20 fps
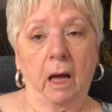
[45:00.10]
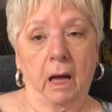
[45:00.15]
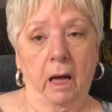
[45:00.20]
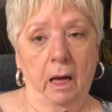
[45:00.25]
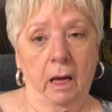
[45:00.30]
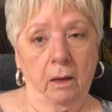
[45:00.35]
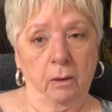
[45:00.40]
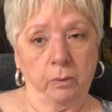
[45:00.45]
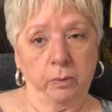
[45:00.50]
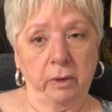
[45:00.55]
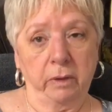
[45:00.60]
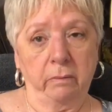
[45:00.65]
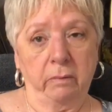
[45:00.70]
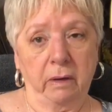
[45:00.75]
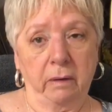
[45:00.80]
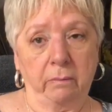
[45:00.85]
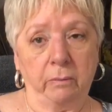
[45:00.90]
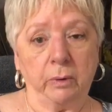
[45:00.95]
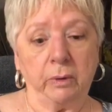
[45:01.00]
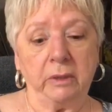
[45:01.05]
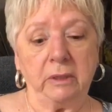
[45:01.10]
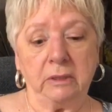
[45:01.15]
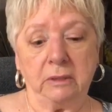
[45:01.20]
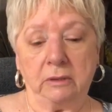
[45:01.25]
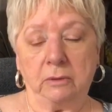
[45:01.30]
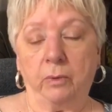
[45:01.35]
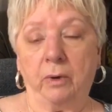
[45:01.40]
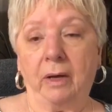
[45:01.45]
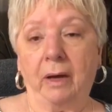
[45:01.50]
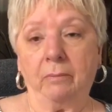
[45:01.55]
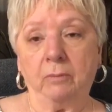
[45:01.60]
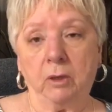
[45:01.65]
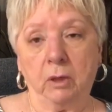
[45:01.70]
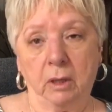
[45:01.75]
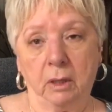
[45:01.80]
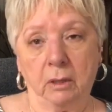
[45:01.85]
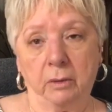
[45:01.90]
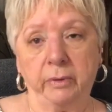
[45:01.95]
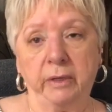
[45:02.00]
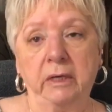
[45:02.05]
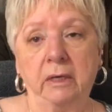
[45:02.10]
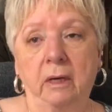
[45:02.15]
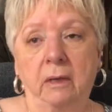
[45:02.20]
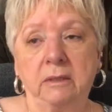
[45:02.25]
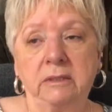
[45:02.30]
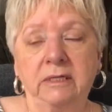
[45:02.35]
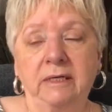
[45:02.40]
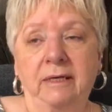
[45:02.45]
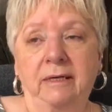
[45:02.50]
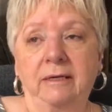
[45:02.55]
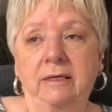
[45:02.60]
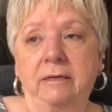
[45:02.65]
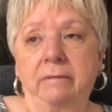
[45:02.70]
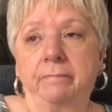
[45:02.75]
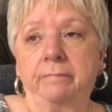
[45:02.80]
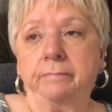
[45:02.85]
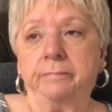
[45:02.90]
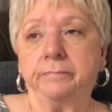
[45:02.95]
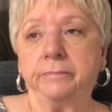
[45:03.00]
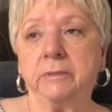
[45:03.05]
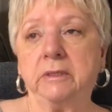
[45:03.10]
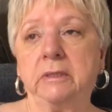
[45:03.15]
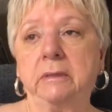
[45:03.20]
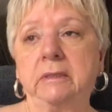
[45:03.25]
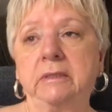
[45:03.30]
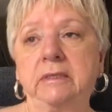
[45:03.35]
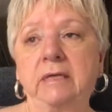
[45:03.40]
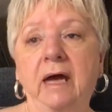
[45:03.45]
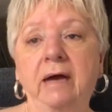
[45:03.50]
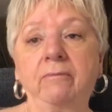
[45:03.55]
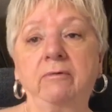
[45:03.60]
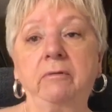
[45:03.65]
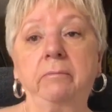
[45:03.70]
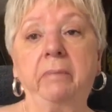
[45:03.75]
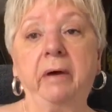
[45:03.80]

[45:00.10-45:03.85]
I'll remember it, and when I'm coloring, I'll tell you. David